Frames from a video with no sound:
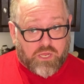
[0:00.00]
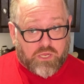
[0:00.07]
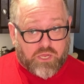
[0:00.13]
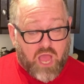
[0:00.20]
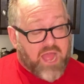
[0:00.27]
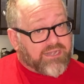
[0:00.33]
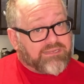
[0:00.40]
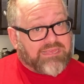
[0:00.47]

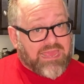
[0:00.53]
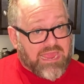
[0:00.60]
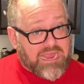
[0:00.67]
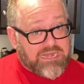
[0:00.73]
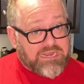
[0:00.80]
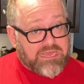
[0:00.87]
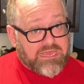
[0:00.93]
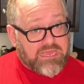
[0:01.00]
cotton
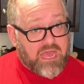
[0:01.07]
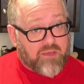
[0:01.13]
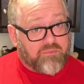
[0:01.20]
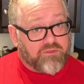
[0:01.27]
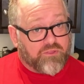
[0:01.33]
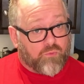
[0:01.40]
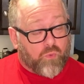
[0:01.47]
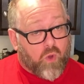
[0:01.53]
candy up
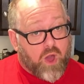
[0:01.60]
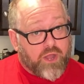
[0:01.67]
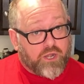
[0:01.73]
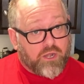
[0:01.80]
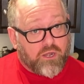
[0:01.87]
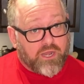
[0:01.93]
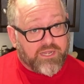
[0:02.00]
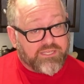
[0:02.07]
in the
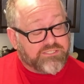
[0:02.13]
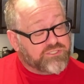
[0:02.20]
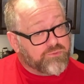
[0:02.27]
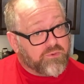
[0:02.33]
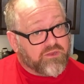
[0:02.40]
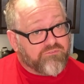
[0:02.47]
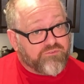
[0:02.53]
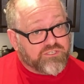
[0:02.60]
water and he's
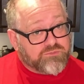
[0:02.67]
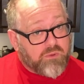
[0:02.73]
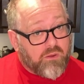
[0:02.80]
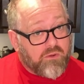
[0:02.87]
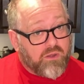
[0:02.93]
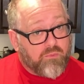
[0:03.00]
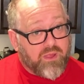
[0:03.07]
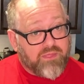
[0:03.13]
super confused about
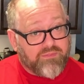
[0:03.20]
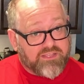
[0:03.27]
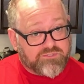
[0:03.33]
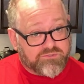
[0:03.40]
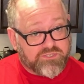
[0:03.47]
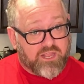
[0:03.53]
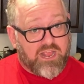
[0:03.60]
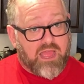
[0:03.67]
where it went, that's
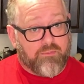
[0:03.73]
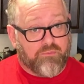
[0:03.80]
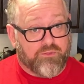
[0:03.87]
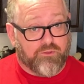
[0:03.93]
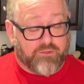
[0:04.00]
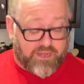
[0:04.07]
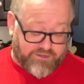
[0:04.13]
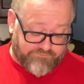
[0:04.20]
what's going to happen
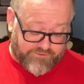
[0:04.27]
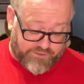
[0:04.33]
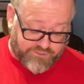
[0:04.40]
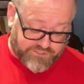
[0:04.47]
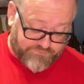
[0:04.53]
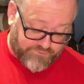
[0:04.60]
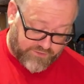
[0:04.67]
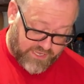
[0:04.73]
with your
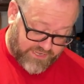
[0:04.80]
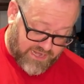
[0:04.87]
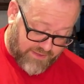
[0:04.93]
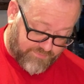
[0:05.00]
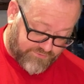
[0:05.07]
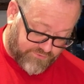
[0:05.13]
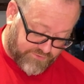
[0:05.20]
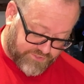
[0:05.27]
ladyfingers if you let it happen. So we're